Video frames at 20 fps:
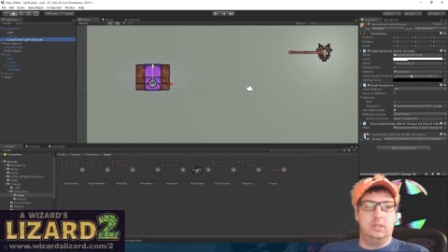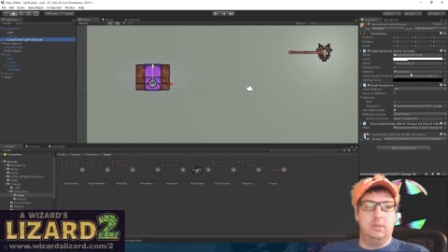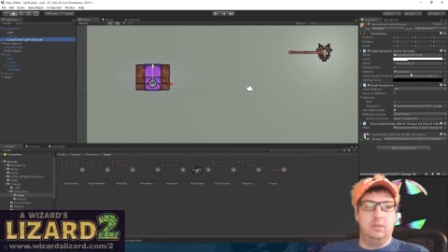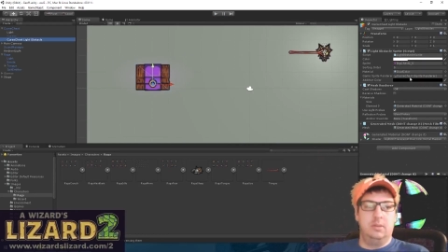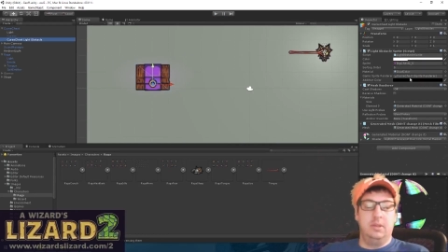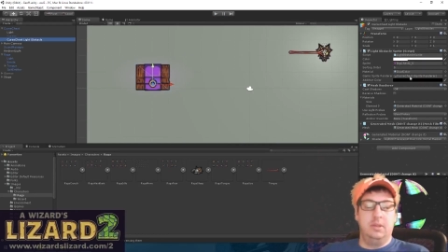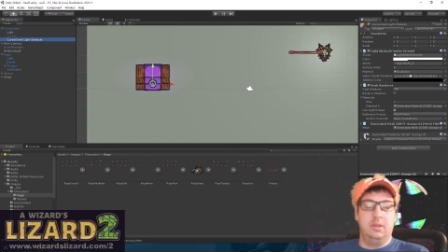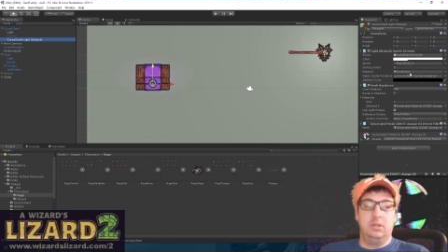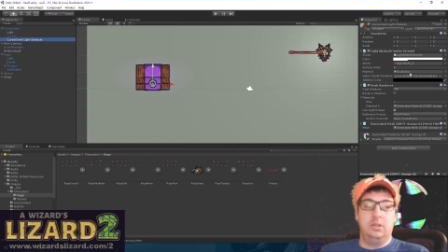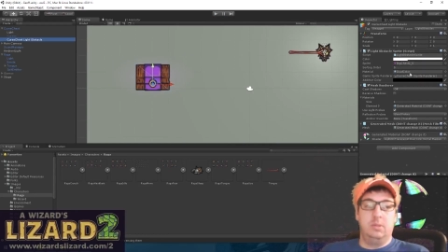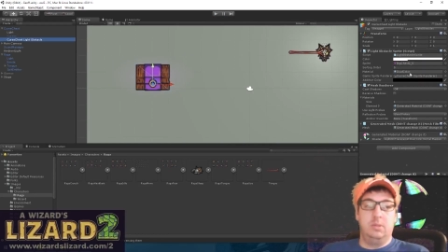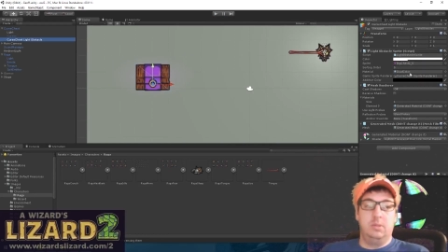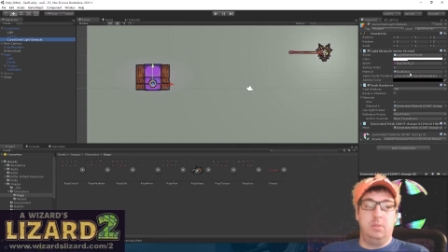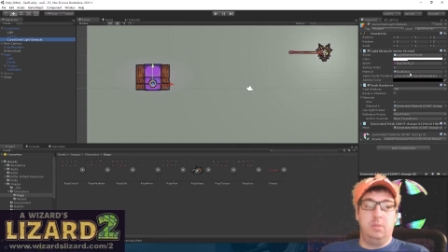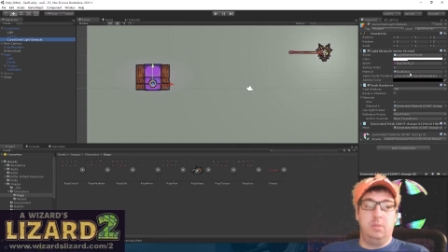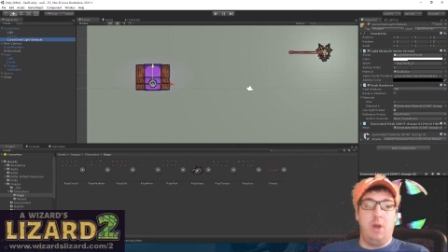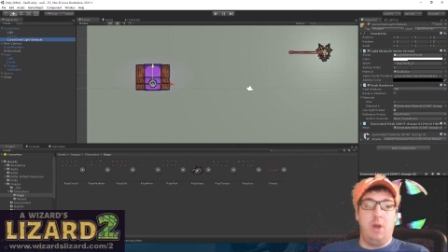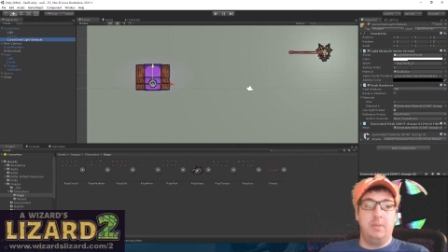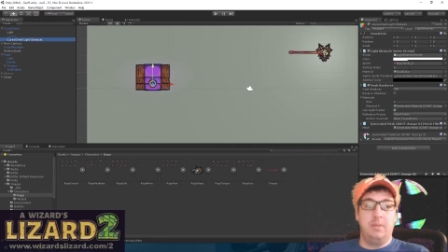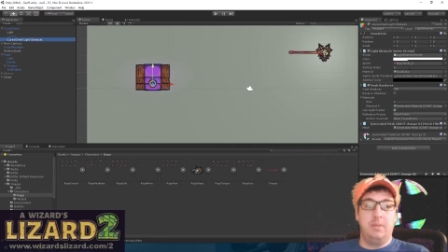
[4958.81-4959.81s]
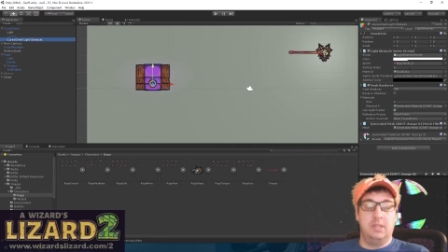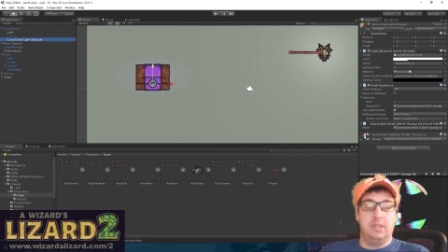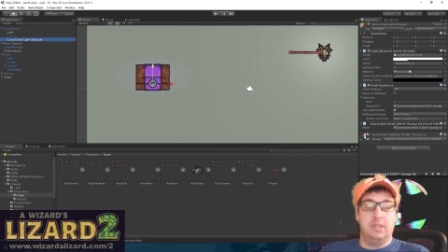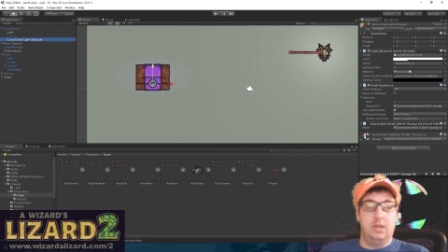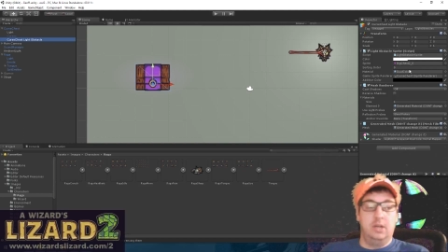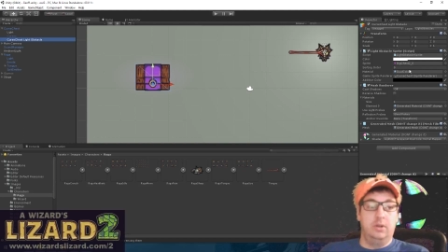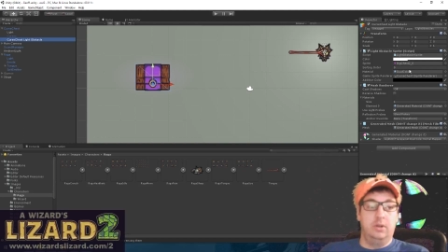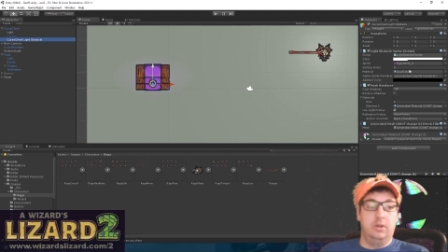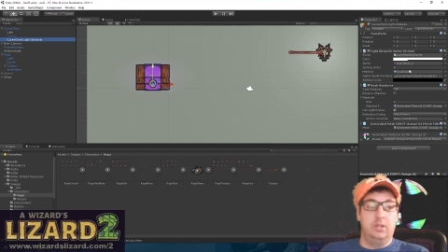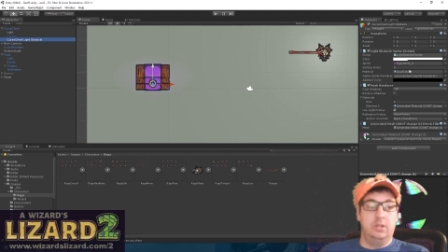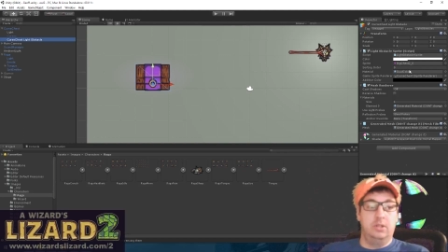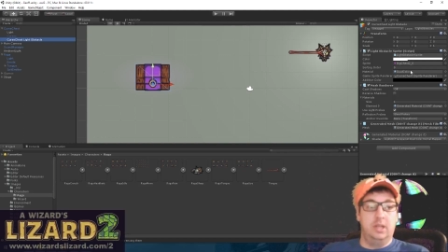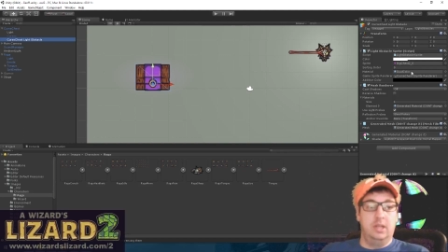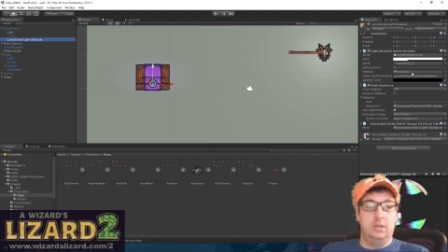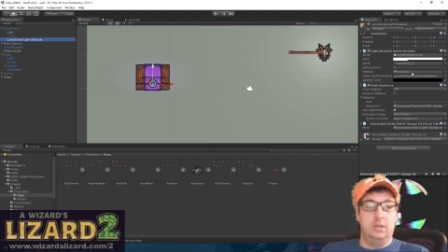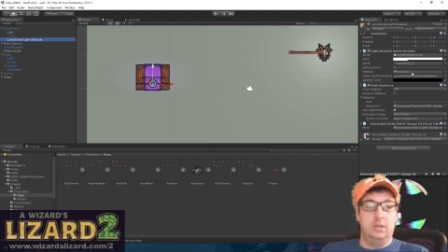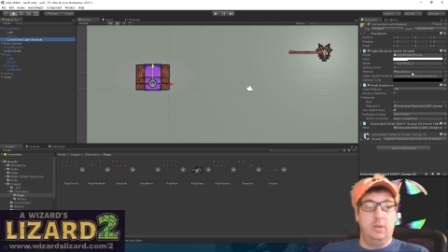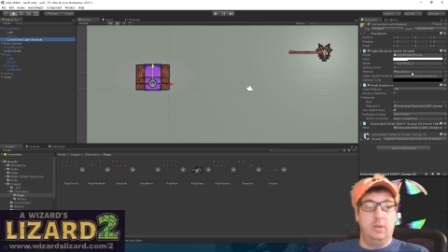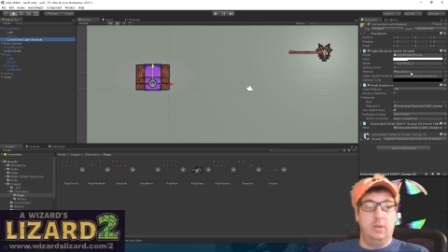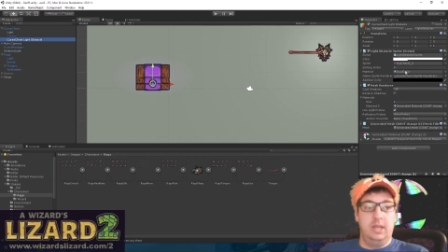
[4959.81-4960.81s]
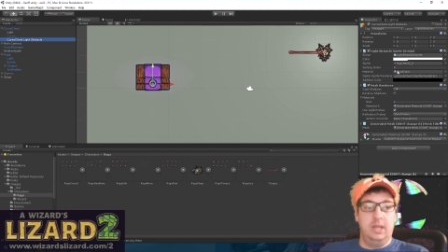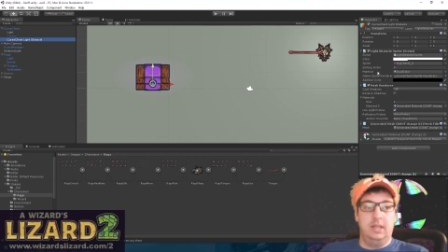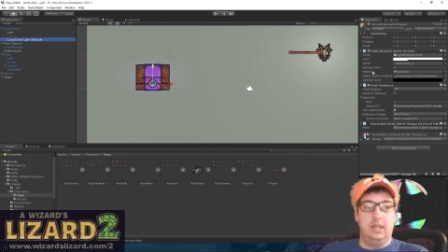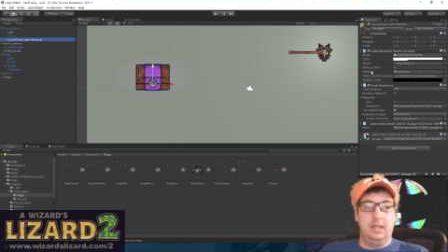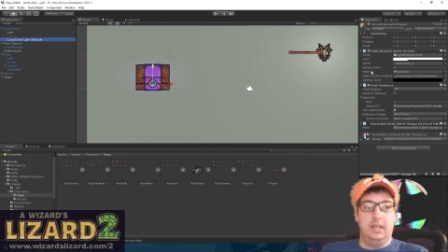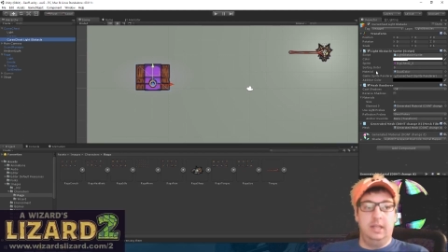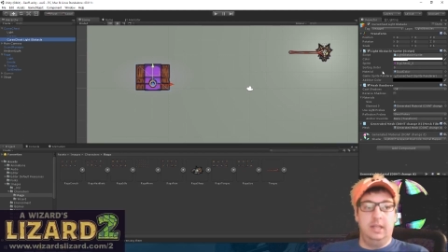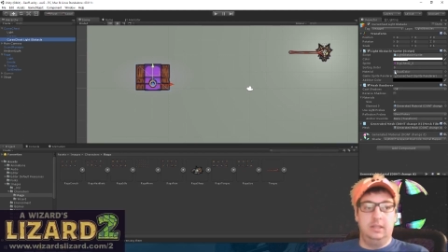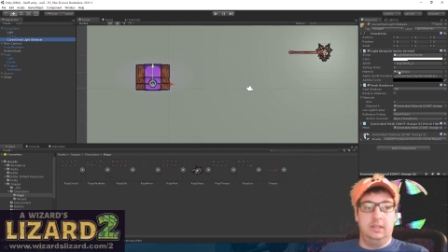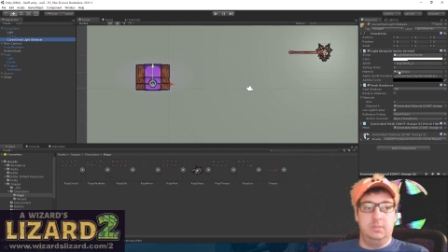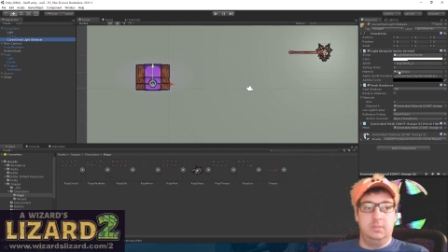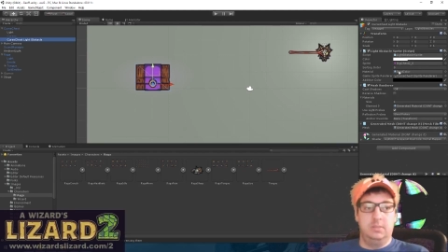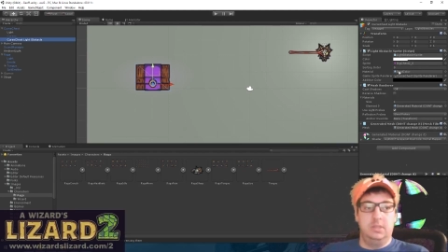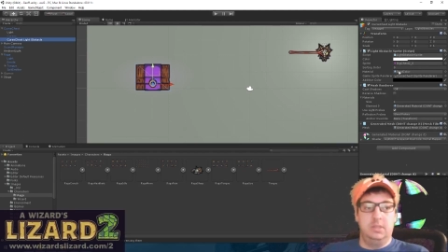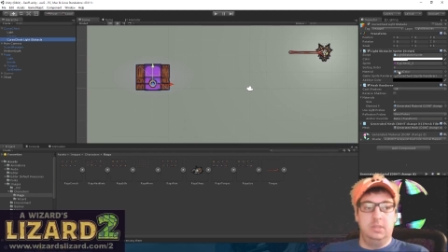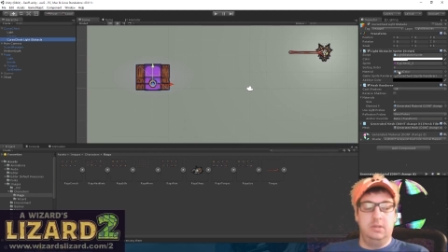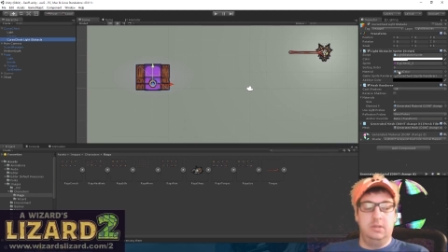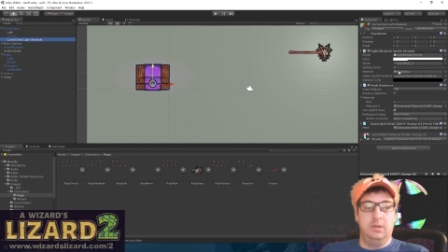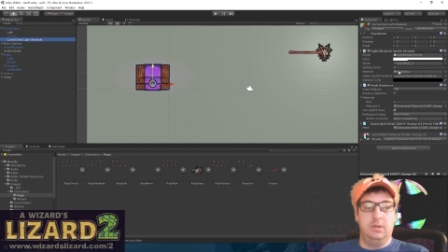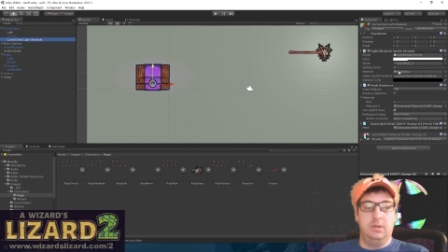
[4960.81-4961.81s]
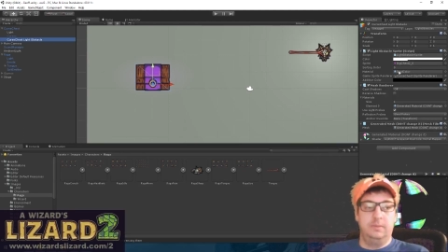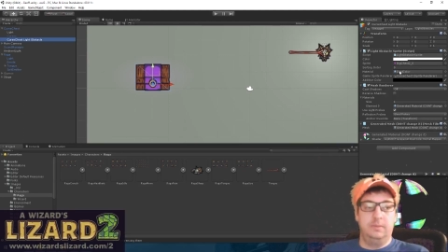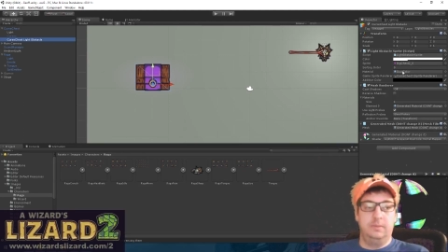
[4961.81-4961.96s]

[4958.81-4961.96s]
I mean, there's some other properties I don't understand quite yet, like this material.